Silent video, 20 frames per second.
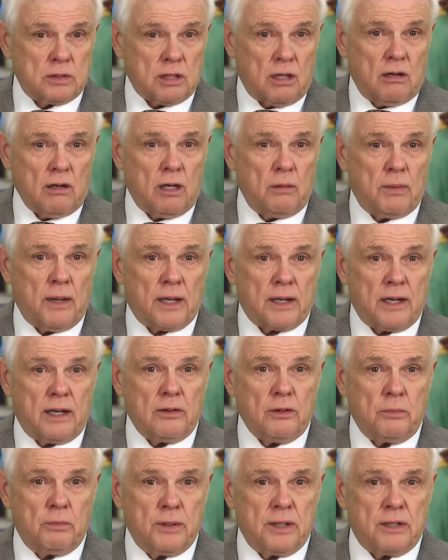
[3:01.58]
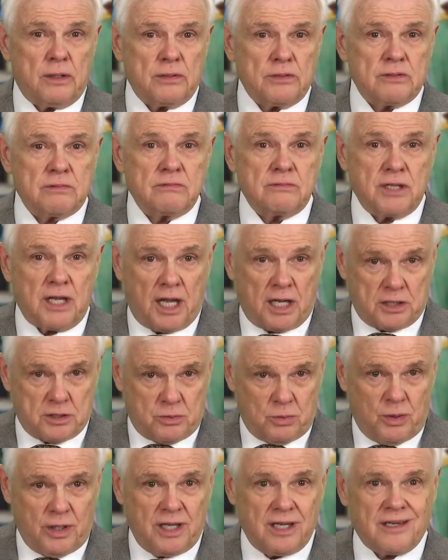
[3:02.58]
talk about other bills
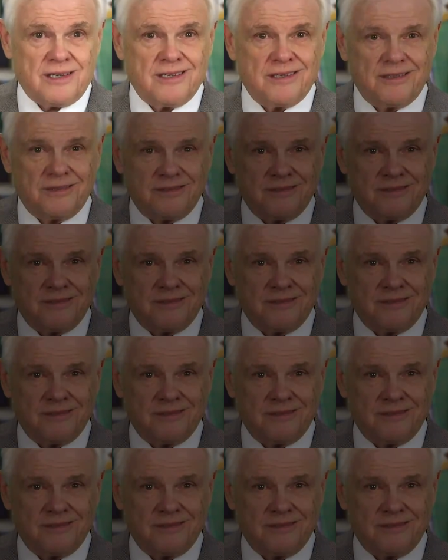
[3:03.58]
next week.